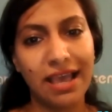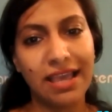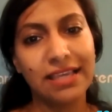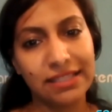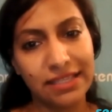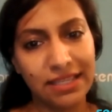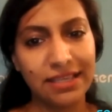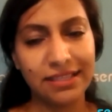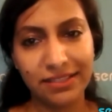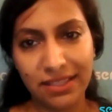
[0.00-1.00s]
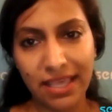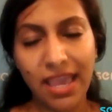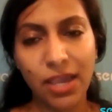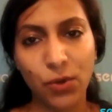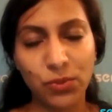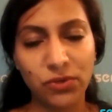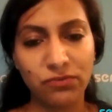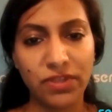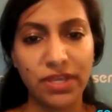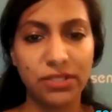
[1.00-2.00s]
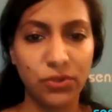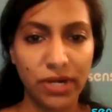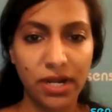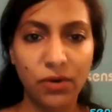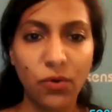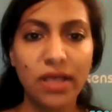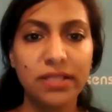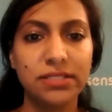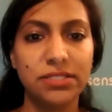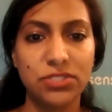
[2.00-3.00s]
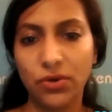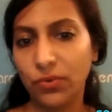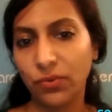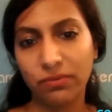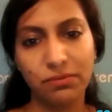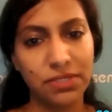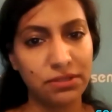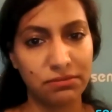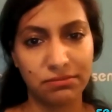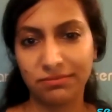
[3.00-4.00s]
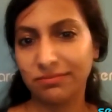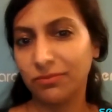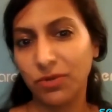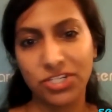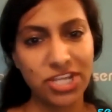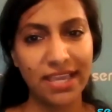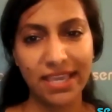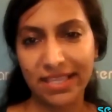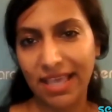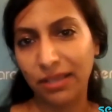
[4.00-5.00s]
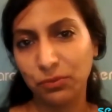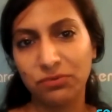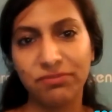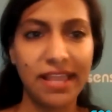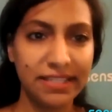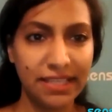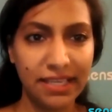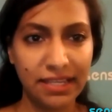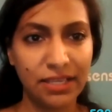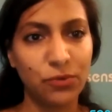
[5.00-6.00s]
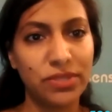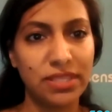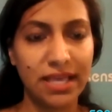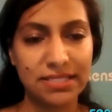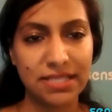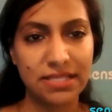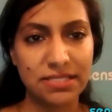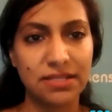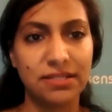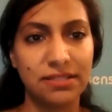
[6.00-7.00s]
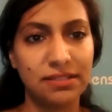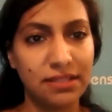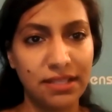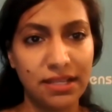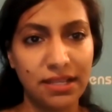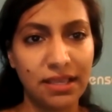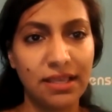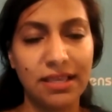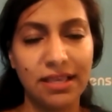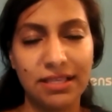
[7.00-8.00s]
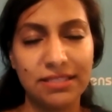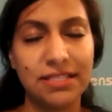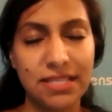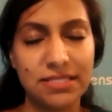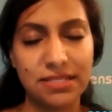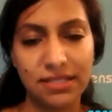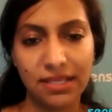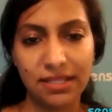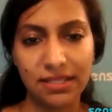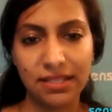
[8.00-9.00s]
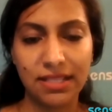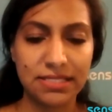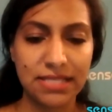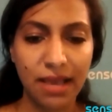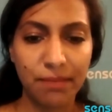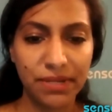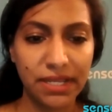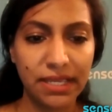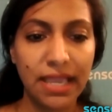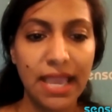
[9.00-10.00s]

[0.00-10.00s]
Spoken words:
clean the air, improve the indoor air quality. So we're checking that, we're validating with that sensor, the sensor data that's happening.